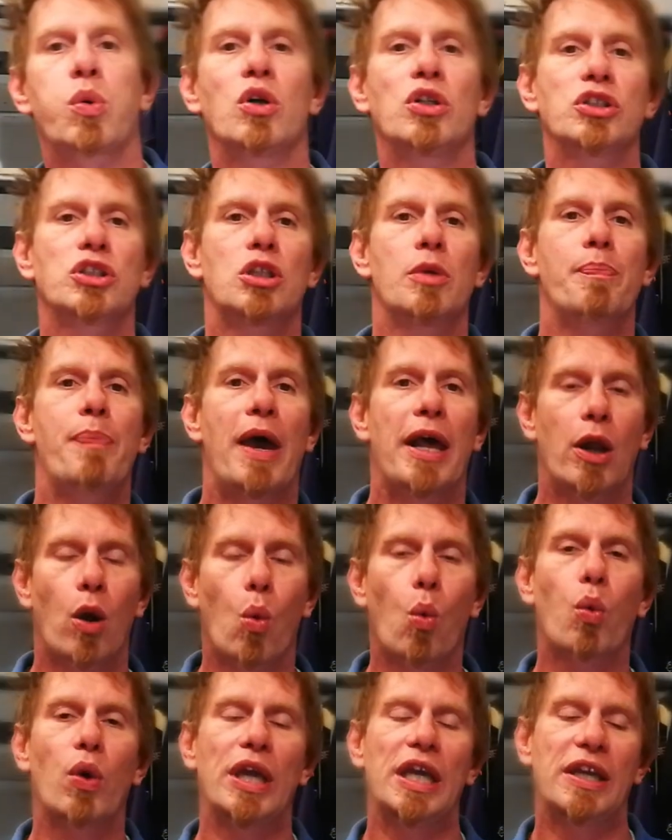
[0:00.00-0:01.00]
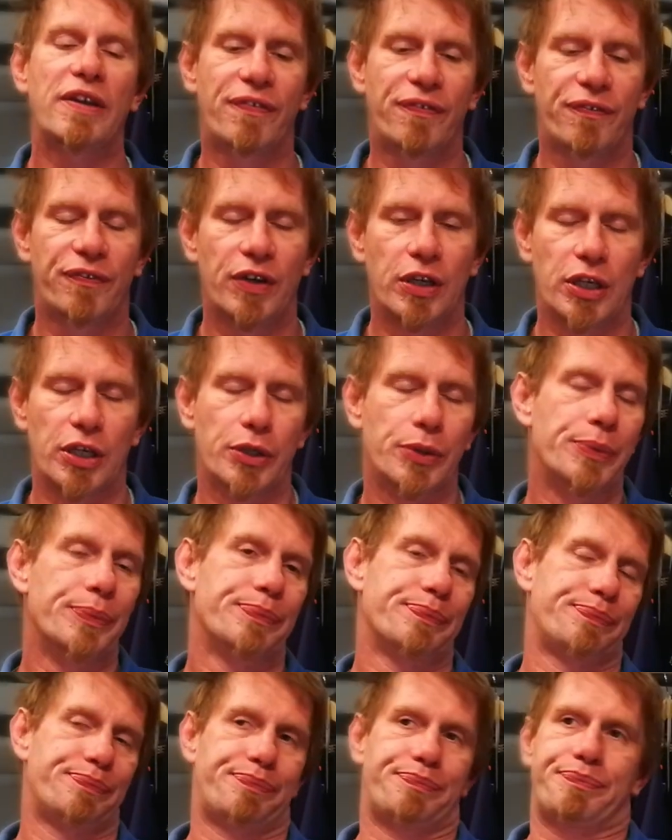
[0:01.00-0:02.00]
one's the better weave for you?
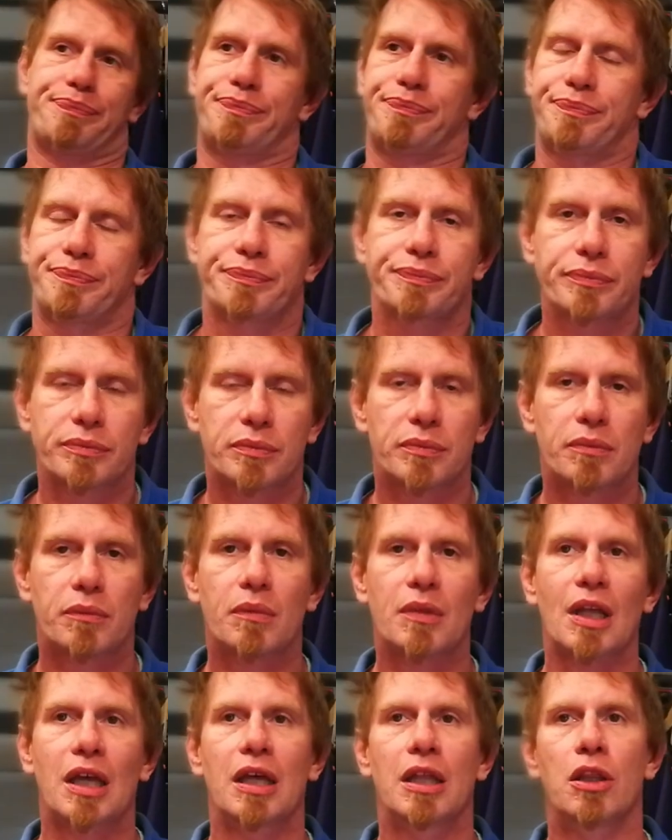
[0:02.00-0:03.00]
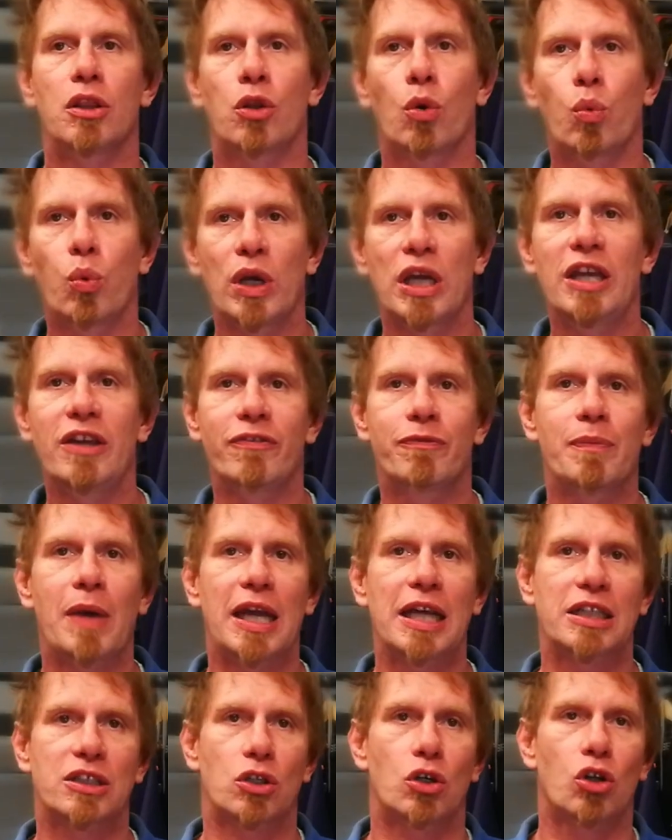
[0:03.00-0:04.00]
The weave
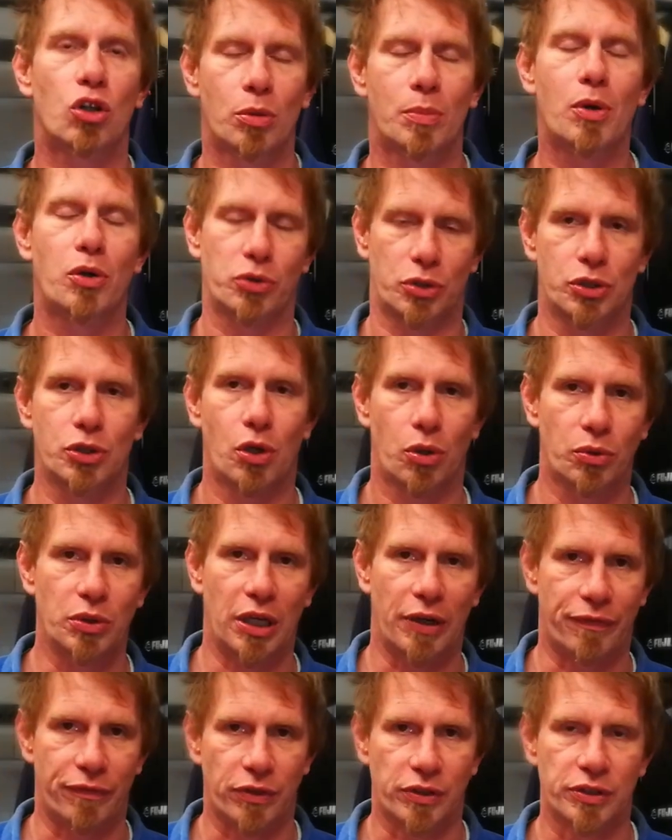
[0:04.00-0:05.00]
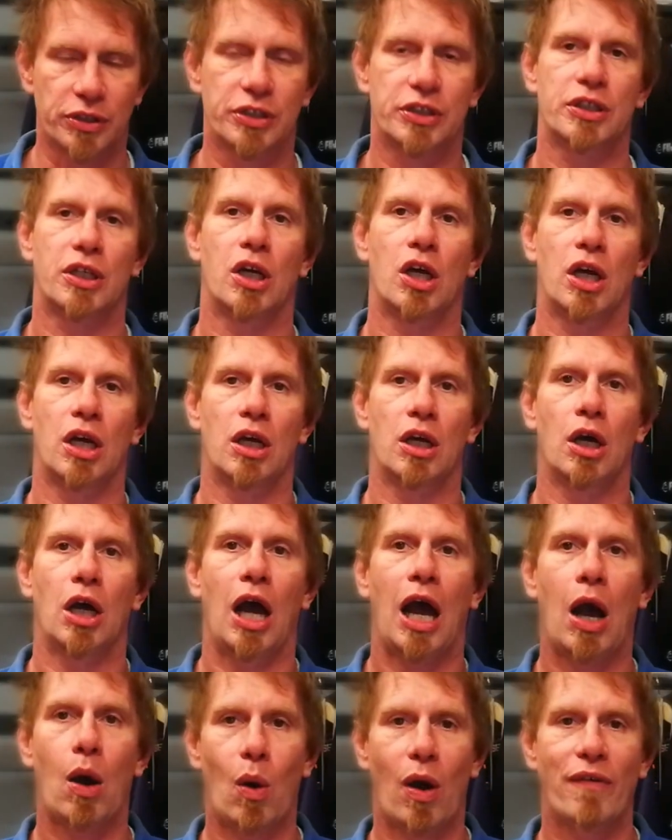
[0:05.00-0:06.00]
makes almost no difference.
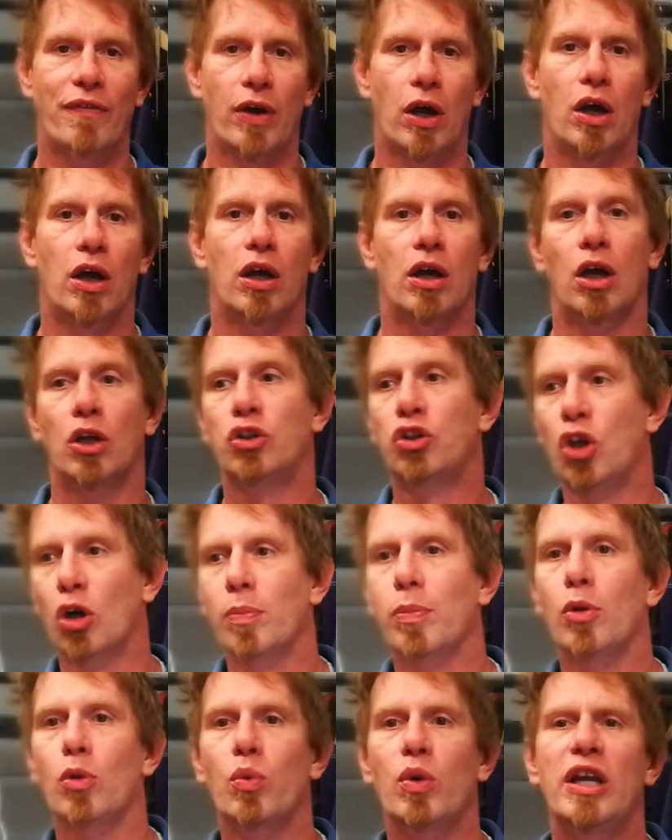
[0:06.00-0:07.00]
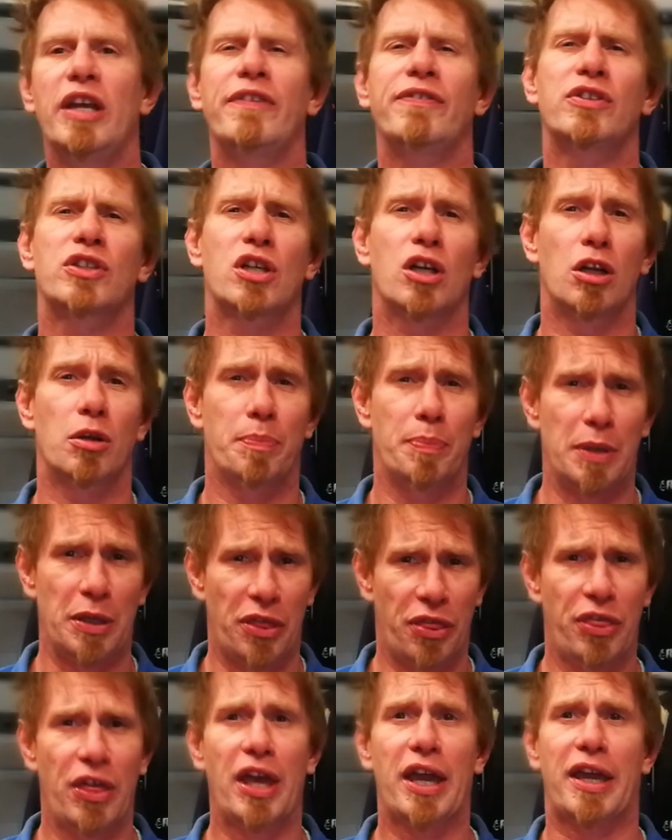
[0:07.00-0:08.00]
However, a double weave's going to be
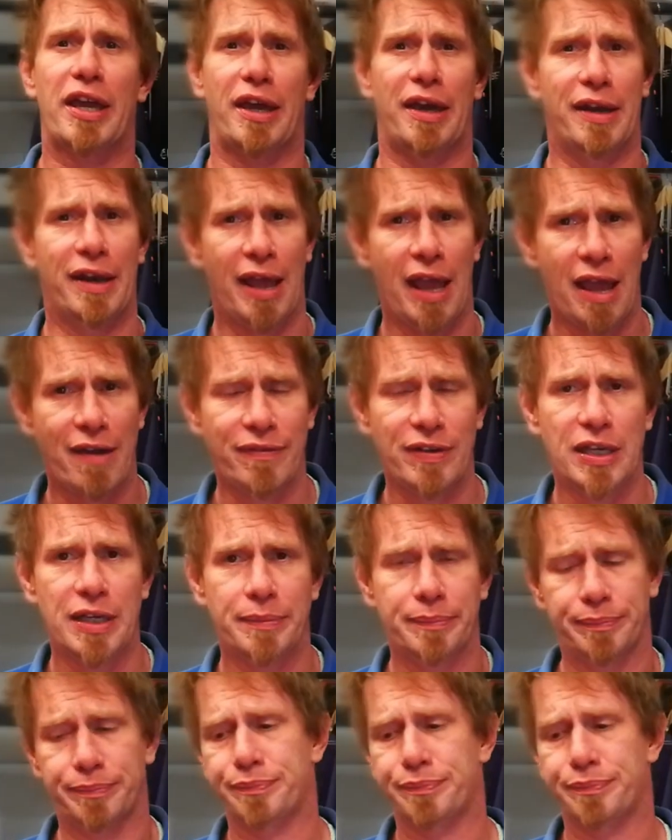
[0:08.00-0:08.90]
thick and heavy.